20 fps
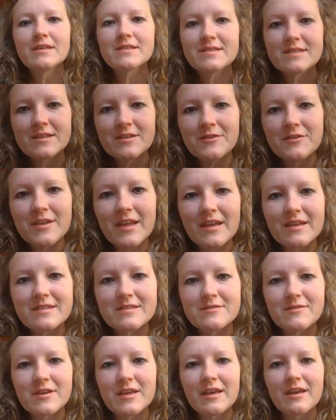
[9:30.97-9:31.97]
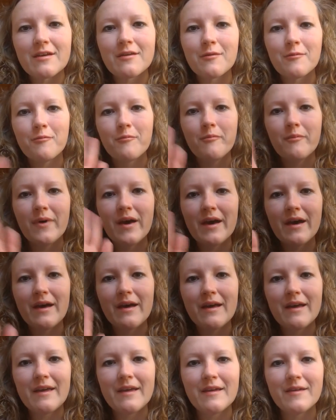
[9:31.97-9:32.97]
See you next week.
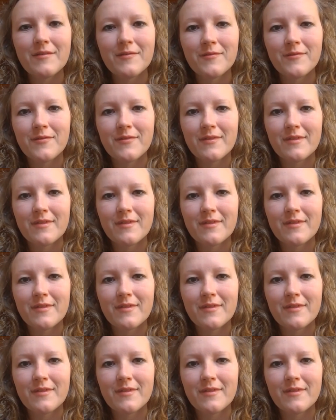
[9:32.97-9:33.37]
Bye.